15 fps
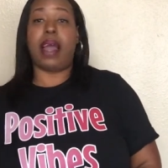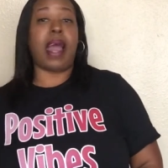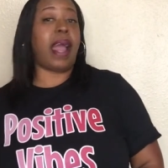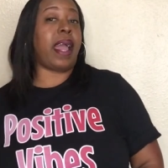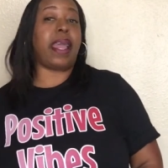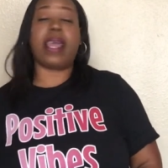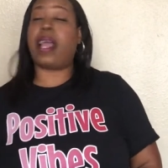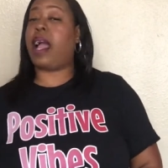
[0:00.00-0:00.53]

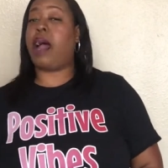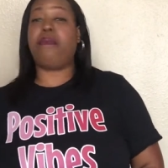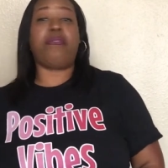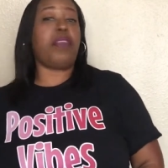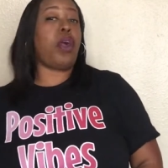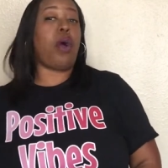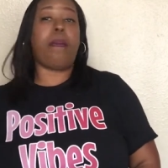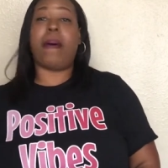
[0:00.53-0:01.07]
I ain't come
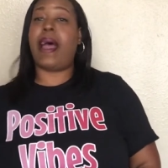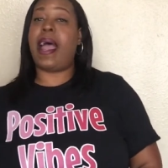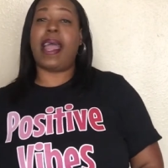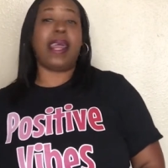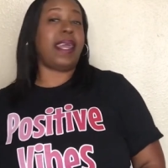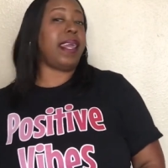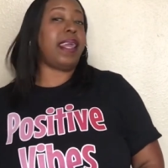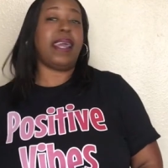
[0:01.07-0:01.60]
for
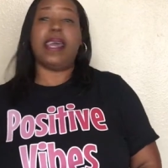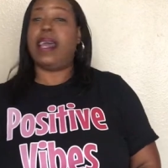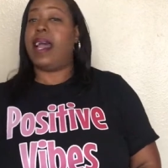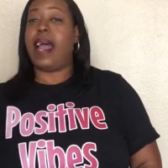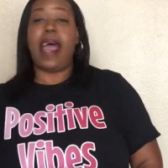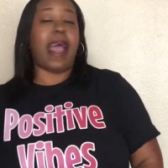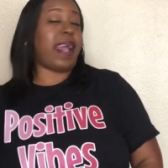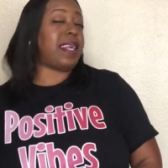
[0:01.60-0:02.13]
nobody.
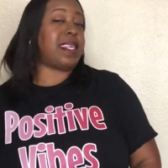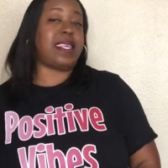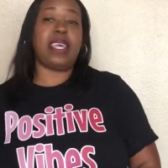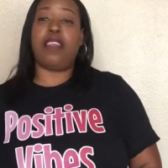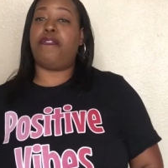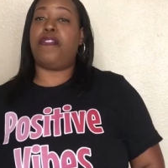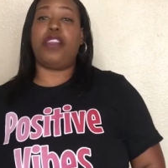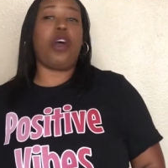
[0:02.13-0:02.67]
I ain't
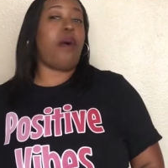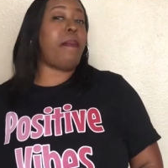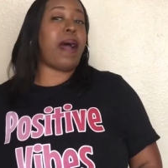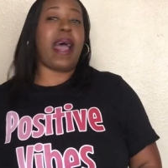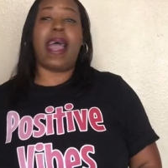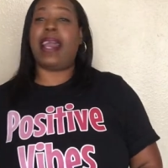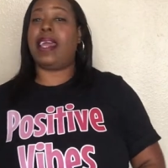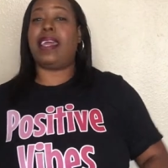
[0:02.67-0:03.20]
sending for
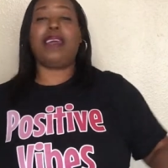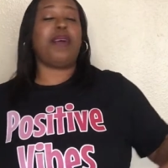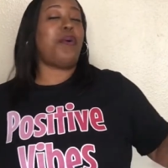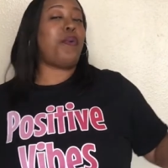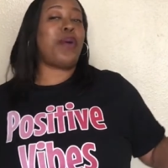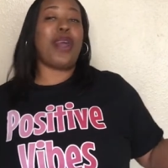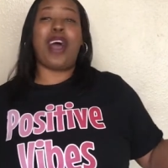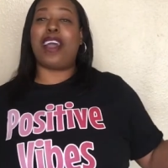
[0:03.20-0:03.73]
nobody.
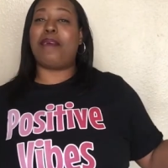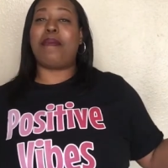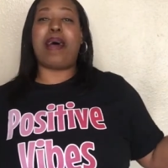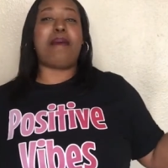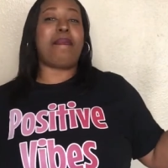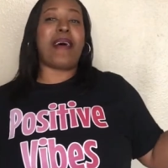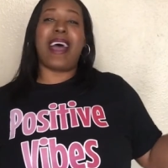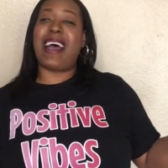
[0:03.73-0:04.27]
We all
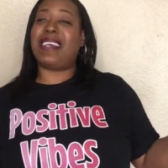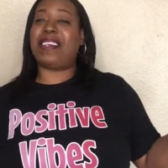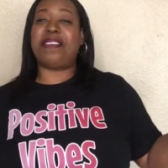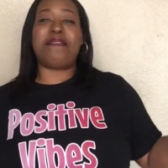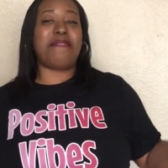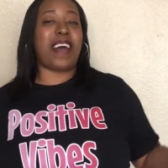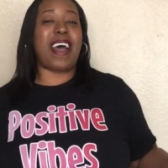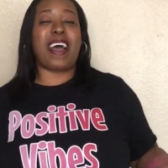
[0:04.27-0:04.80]
about
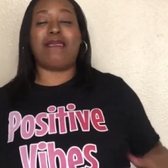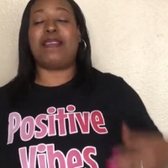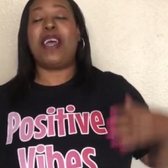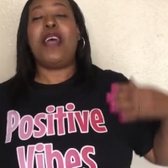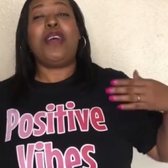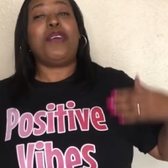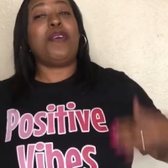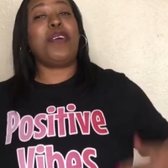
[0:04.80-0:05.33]
positive vibes.
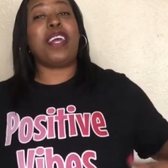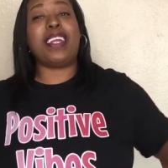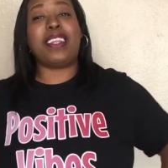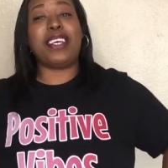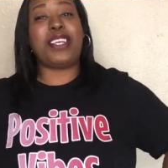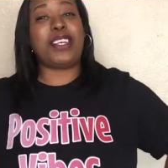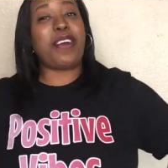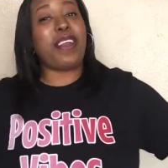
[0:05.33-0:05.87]
You can get
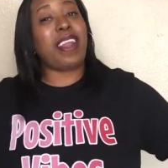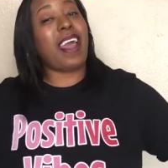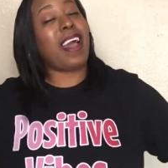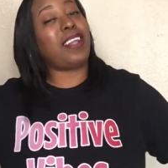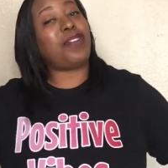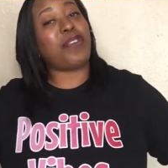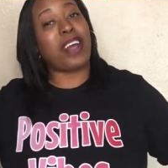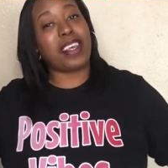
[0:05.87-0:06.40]
this shirt at
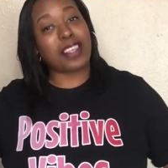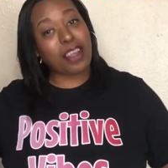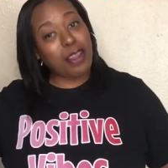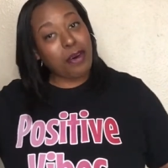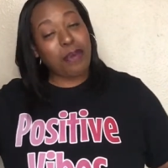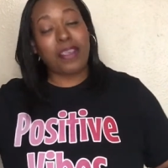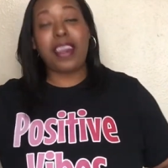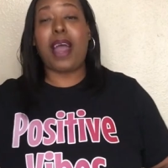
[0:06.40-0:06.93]
Andrea's
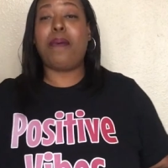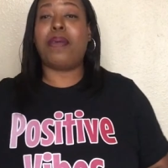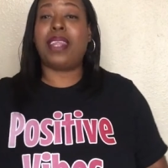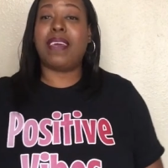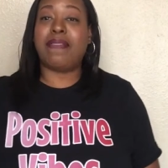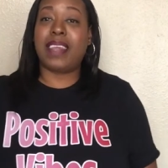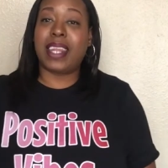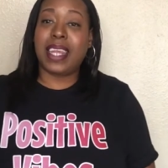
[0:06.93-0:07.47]
Clothing. I will
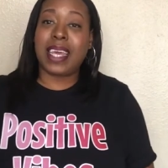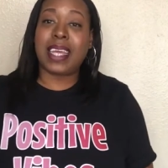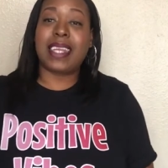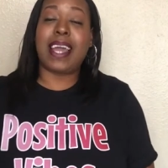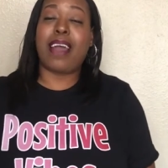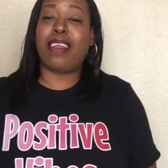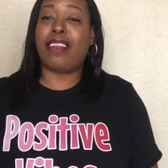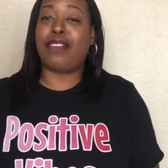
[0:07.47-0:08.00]
leave the link
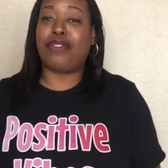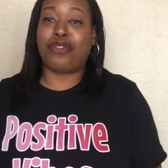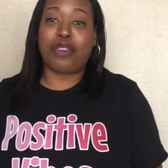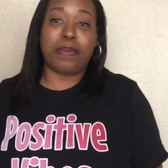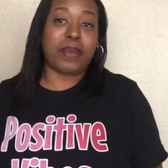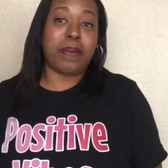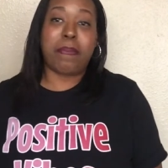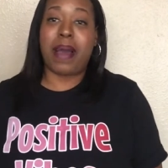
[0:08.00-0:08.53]
down in the
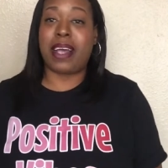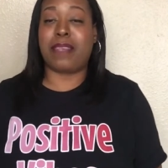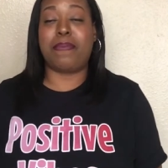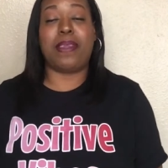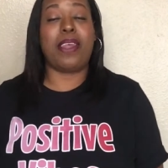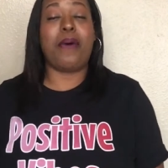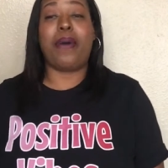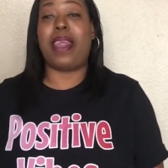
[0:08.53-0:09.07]
description box
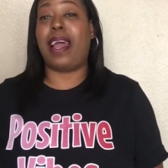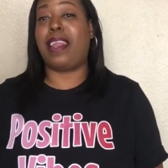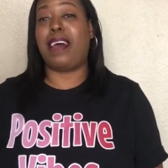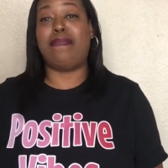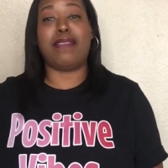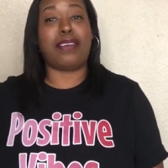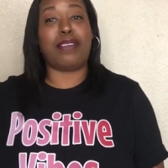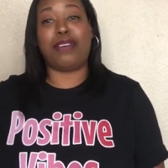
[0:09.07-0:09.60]
below. And I
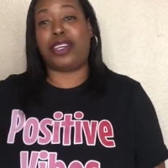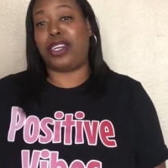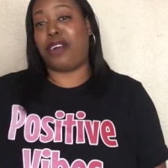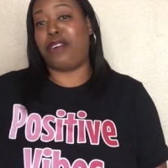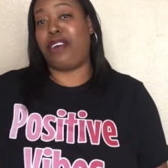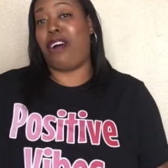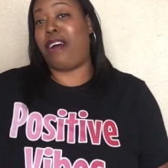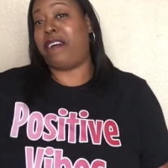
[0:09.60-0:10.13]
love this little
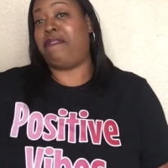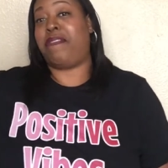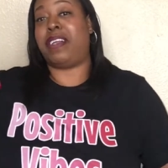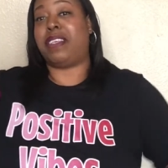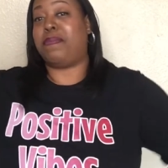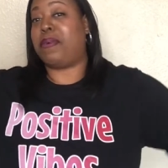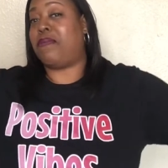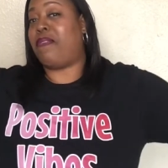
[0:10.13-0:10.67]
shirt, y'all. It
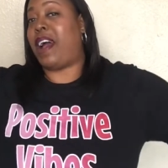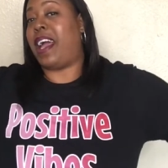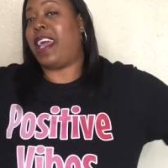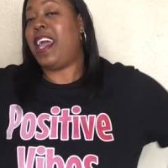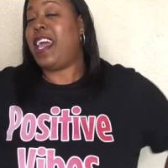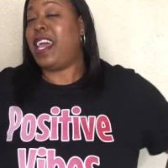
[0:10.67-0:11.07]
fits me right.